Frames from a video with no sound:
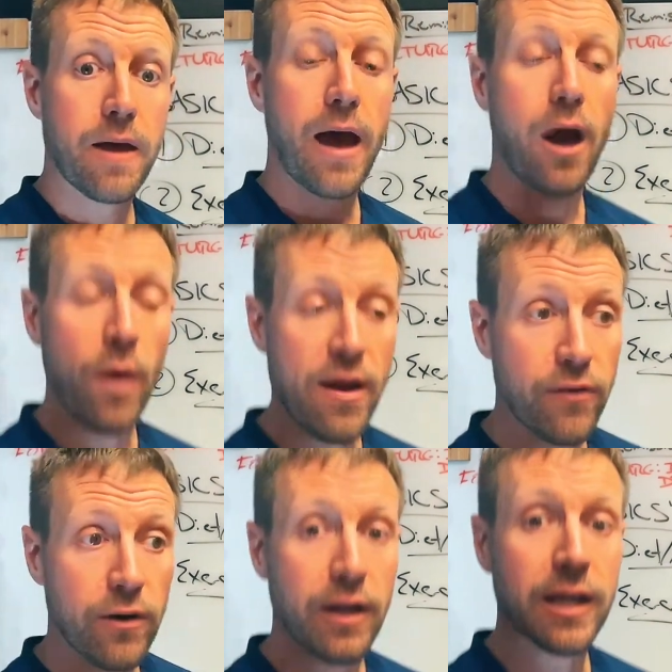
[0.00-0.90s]

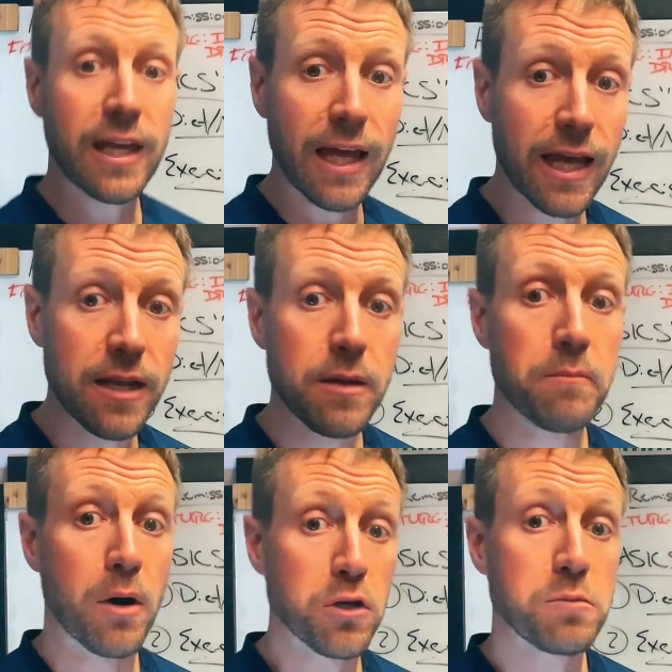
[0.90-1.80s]
However, again,
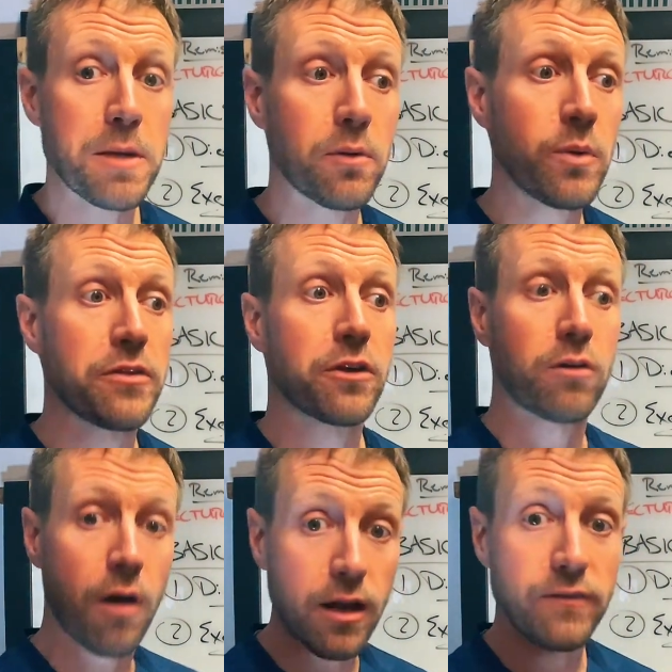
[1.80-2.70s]
most people with
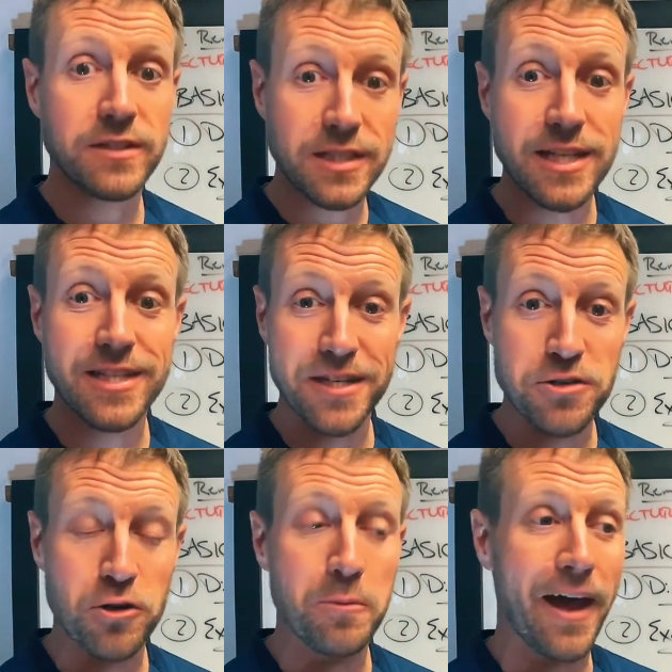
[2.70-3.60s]
chronic fatigue
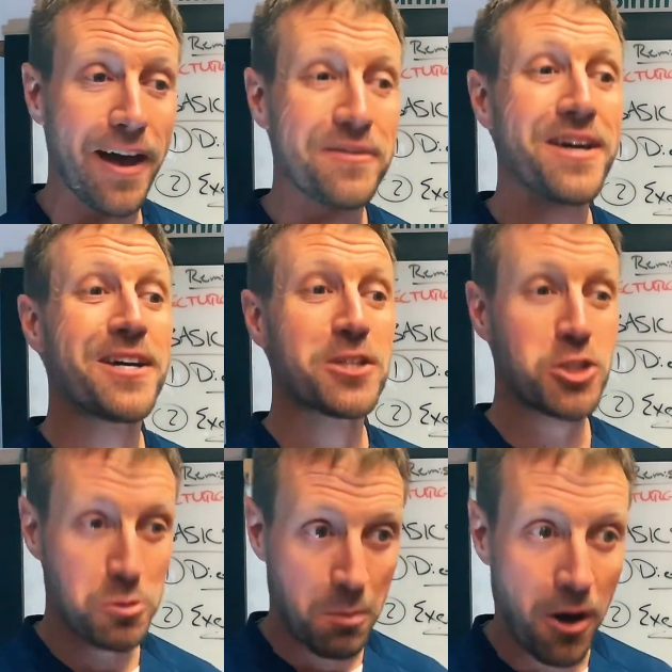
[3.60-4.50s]
syndrome have
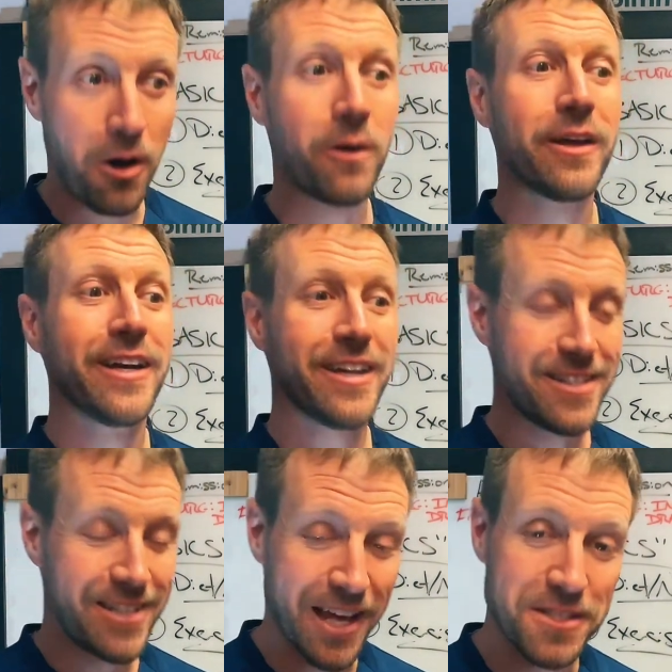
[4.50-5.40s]
small
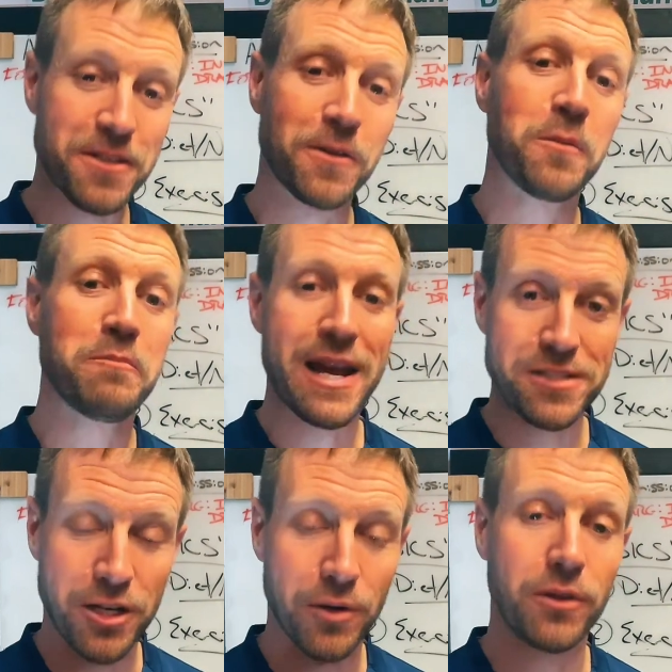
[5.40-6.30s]
intestinal
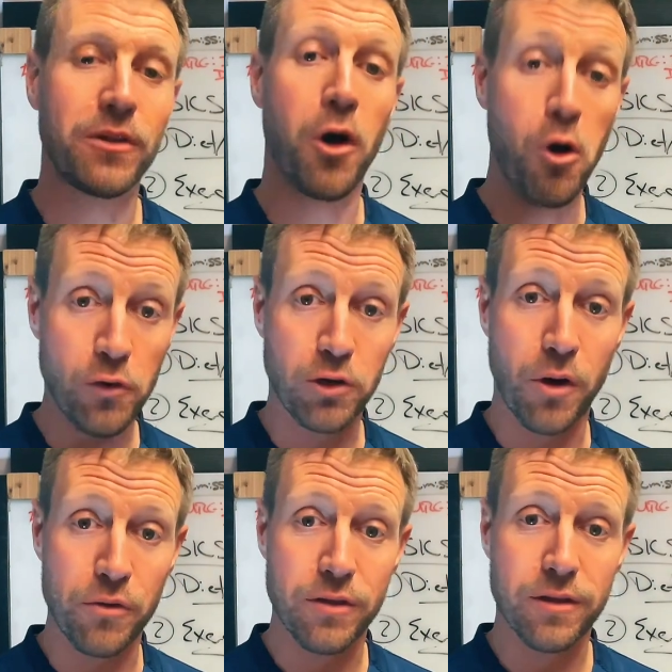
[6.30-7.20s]
bacterial
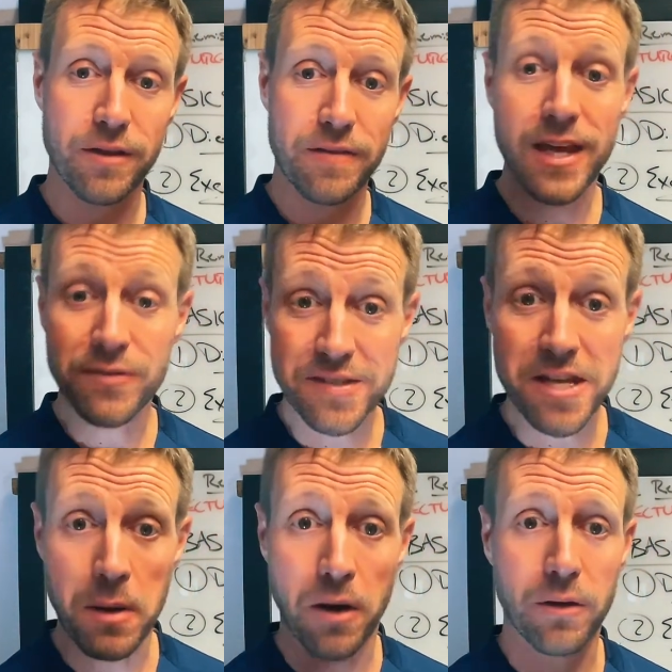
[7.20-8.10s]
overgrowth. They have
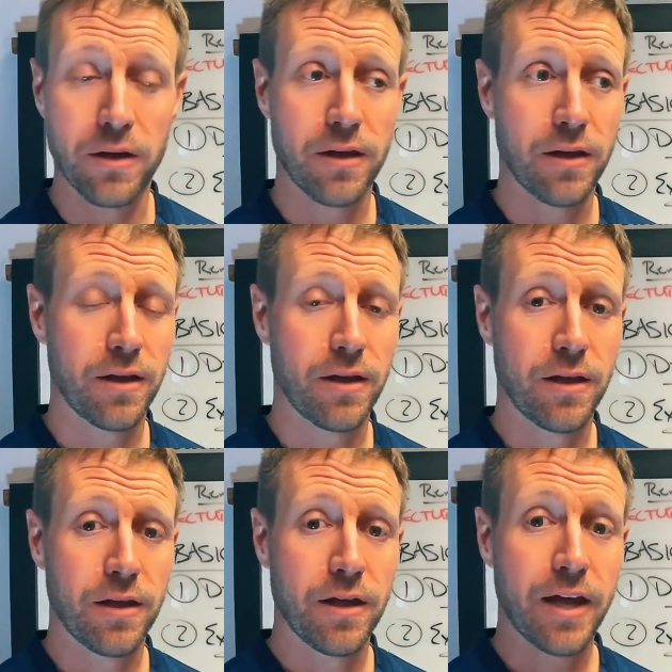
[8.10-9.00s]
SIBO.
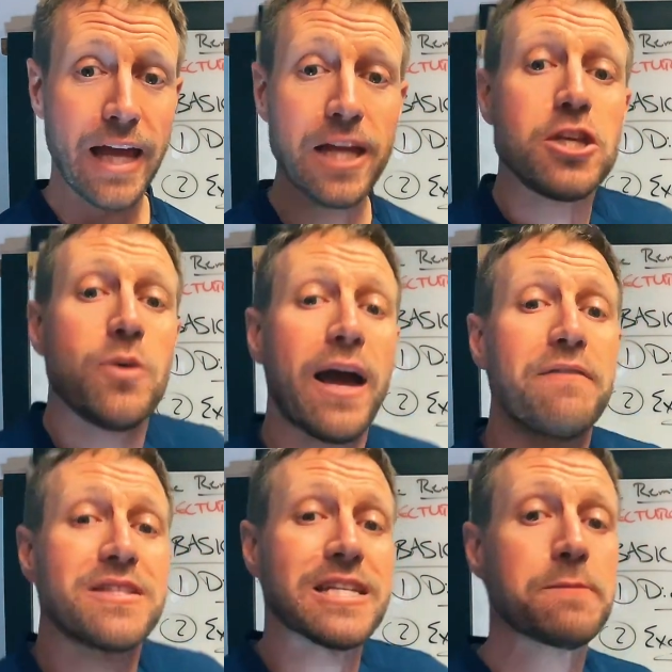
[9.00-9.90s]
Again, you
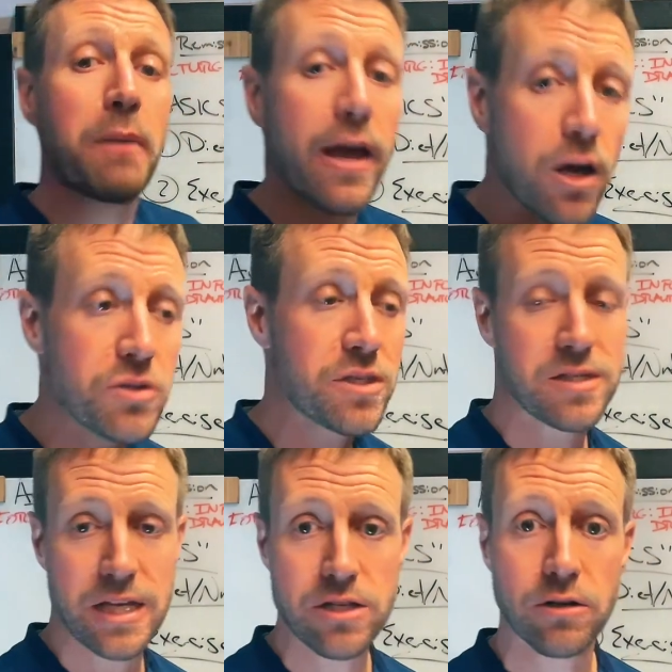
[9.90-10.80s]
have
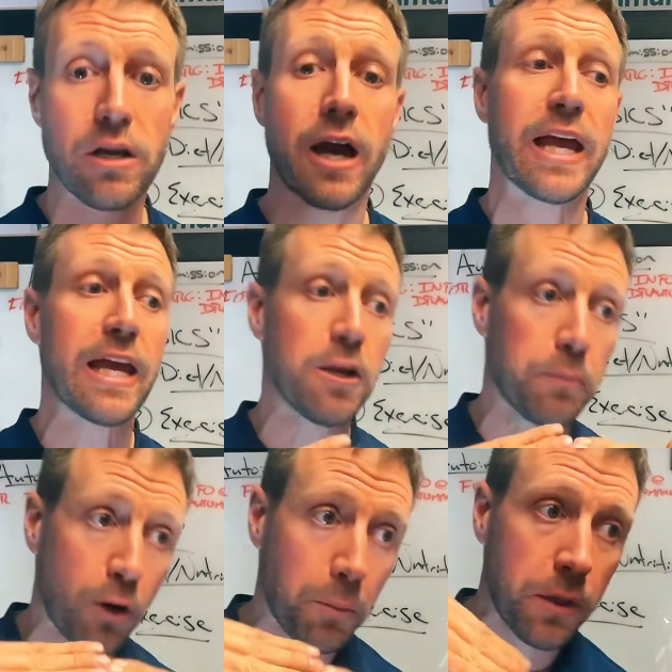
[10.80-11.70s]
dysbiosis in your gut,
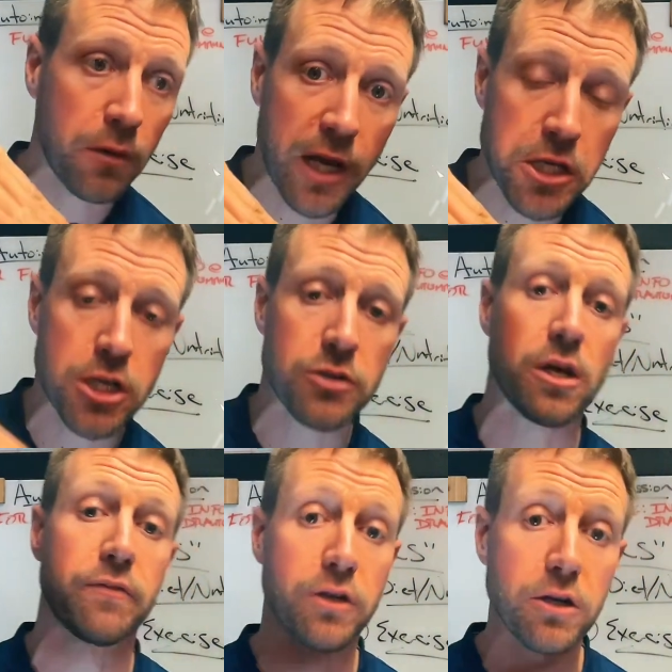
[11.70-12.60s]
inappropriate ratios
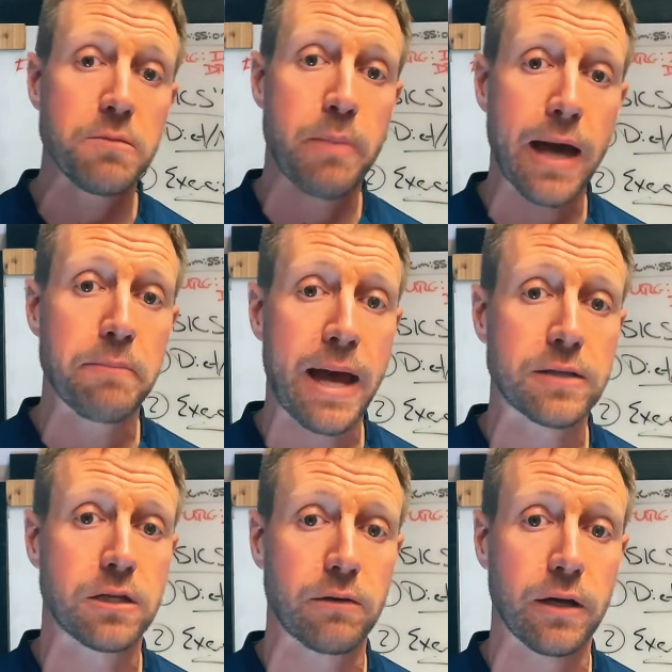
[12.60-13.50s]
of good to bad
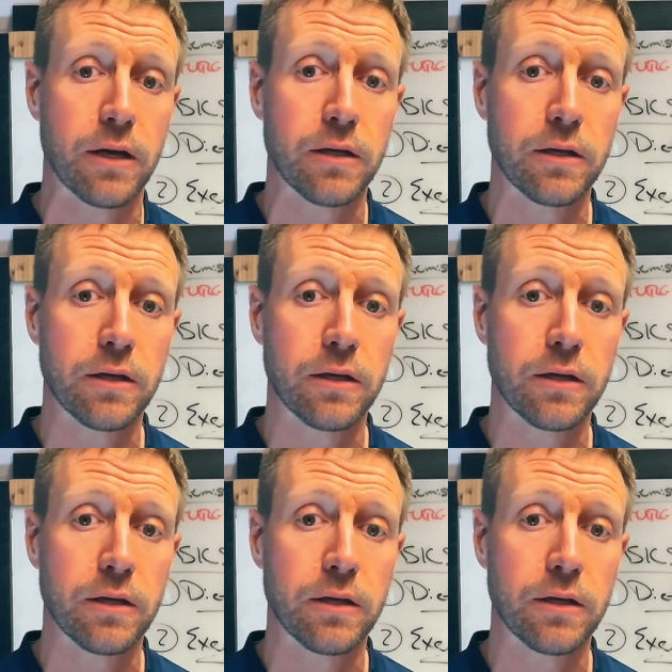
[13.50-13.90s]
bacteria.